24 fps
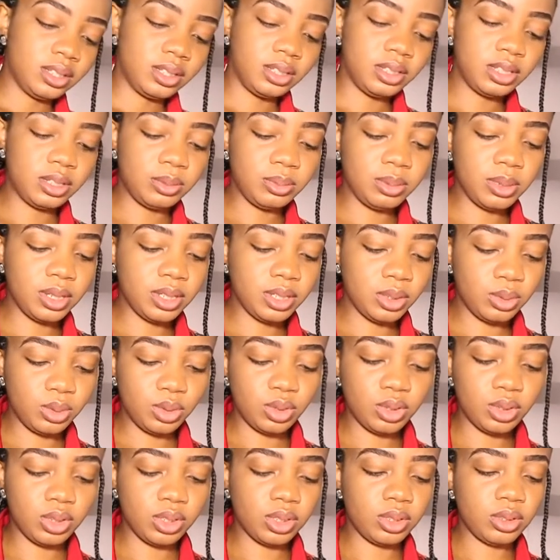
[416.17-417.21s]
this place will
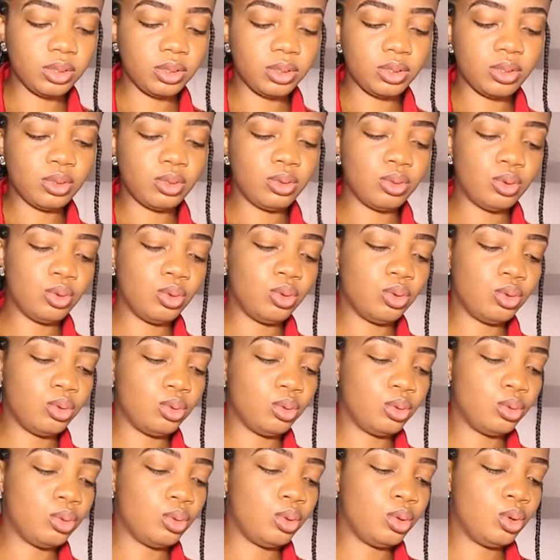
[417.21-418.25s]
just
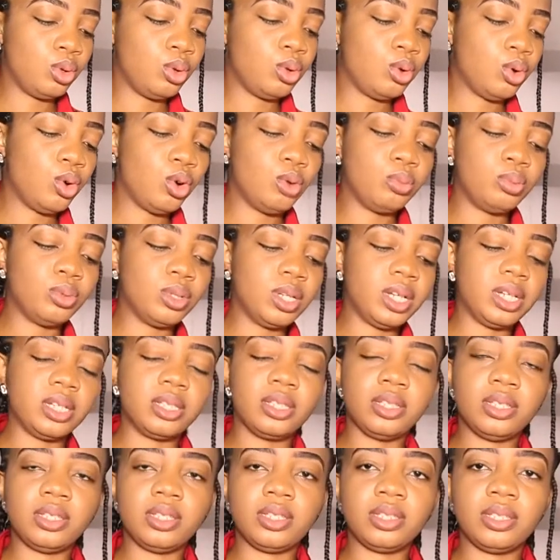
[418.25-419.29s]
open like
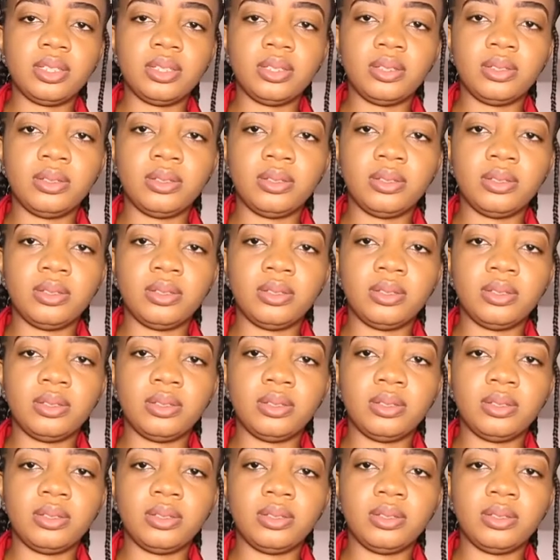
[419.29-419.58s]
this.